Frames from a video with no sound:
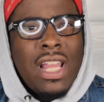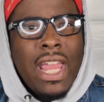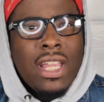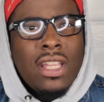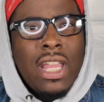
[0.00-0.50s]

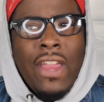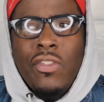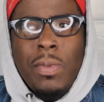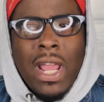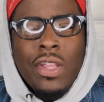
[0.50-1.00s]
Like,
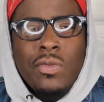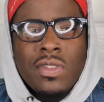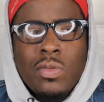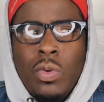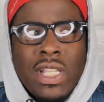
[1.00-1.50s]
everybody
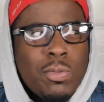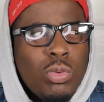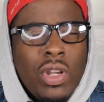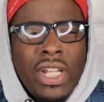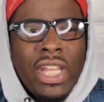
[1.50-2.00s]
was
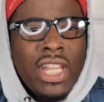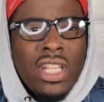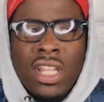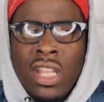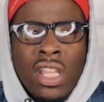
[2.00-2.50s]

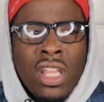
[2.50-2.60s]
whispering,